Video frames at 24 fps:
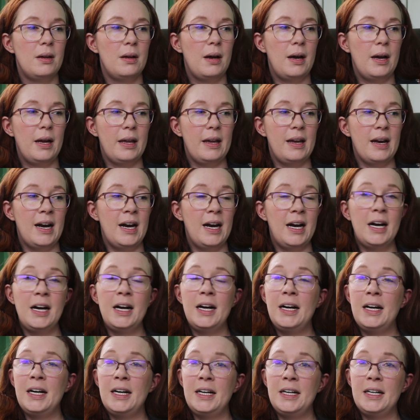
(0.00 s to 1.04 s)
I
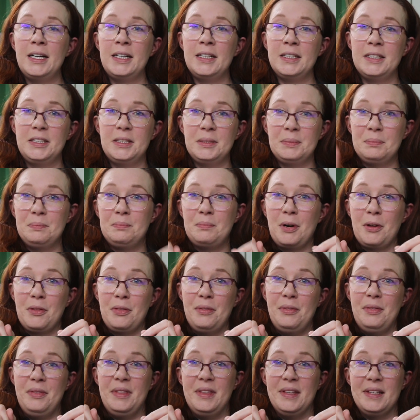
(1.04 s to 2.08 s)
got
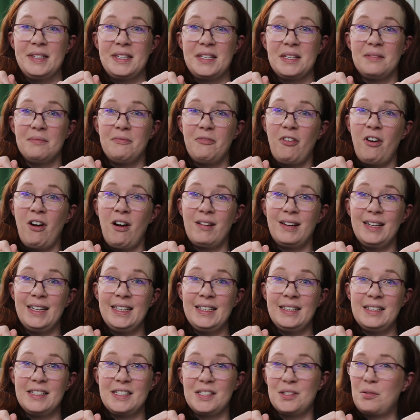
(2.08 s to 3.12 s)
this far
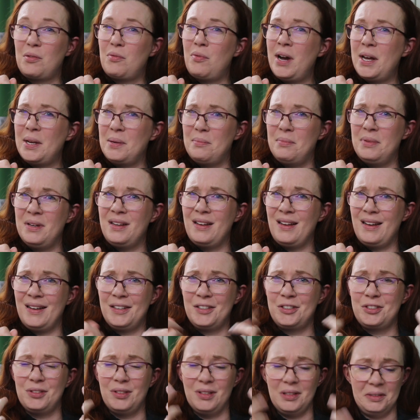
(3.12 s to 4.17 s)
in, so quite a bit
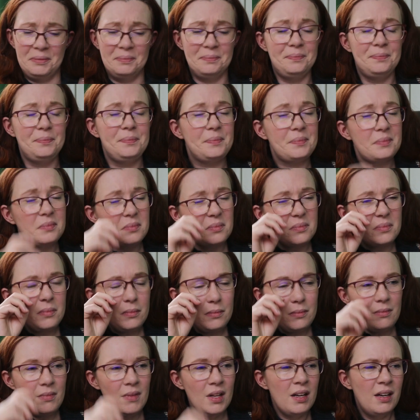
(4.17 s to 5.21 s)
actually.
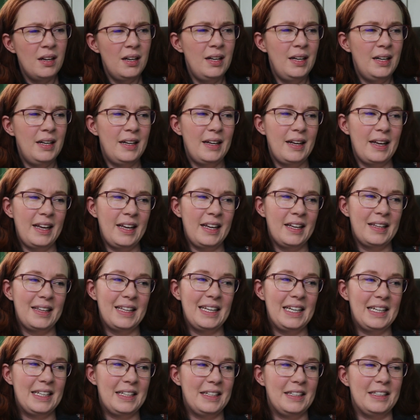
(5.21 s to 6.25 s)
And
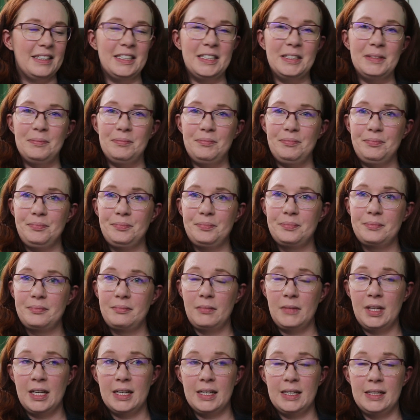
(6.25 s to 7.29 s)
then
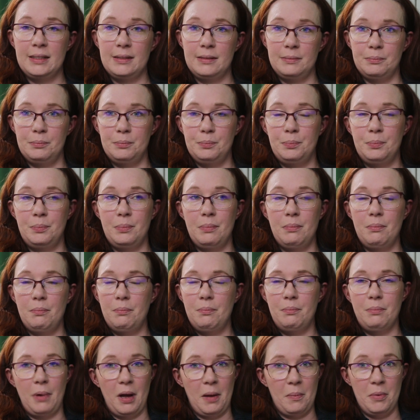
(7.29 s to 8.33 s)
yeah,
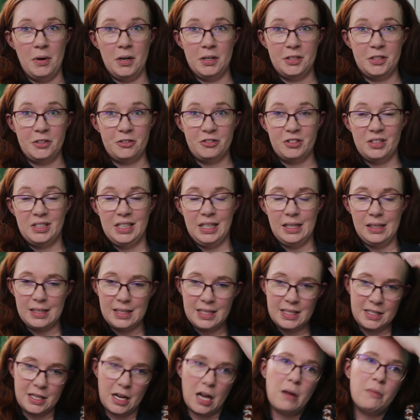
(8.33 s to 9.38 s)
I bought different
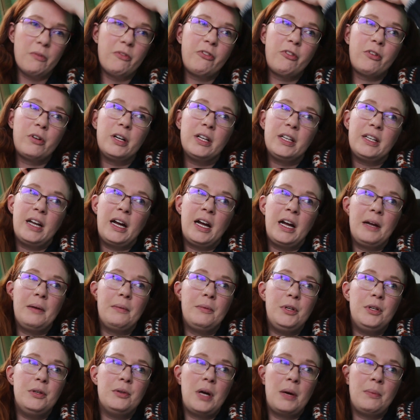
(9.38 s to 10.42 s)
needles for it.
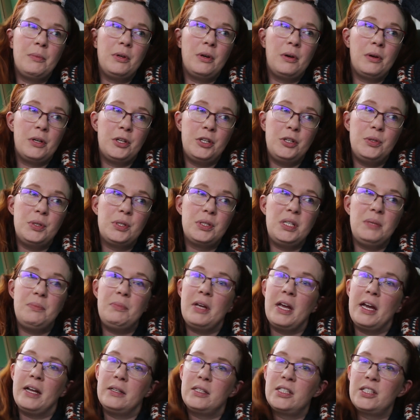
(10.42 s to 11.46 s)
I'm gonna use
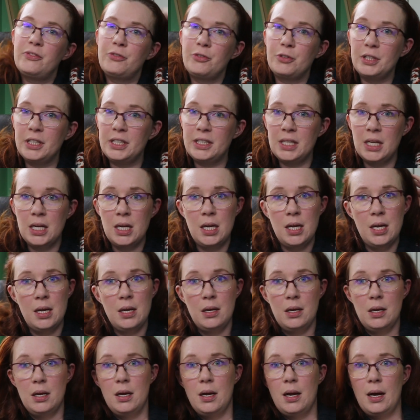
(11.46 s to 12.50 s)
DPNs for it,
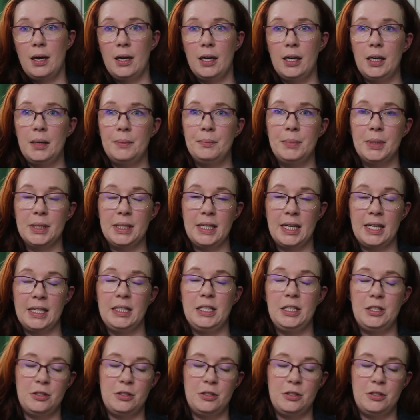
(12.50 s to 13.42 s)
but I need